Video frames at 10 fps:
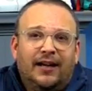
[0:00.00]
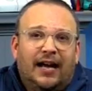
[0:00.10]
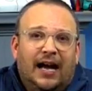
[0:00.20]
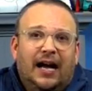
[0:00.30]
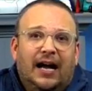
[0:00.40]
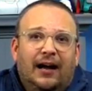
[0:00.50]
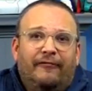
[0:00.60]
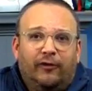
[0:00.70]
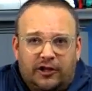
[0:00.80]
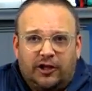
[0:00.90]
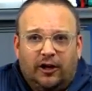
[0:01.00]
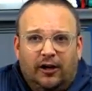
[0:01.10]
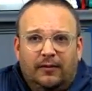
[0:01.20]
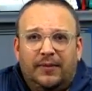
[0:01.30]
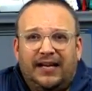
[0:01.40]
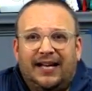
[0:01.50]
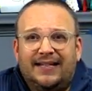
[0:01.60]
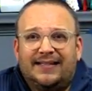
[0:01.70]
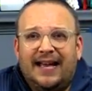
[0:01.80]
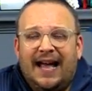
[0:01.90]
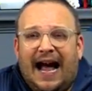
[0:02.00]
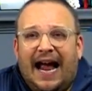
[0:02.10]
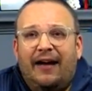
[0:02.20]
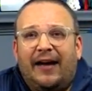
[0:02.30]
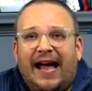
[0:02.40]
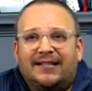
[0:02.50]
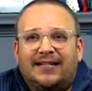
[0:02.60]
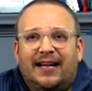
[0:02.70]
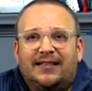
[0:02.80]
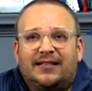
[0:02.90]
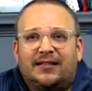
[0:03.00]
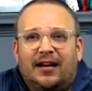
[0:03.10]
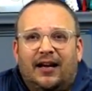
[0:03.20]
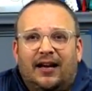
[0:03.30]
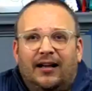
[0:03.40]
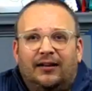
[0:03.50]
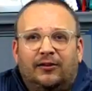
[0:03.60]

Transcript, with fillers: uh, for sure because I have access uh,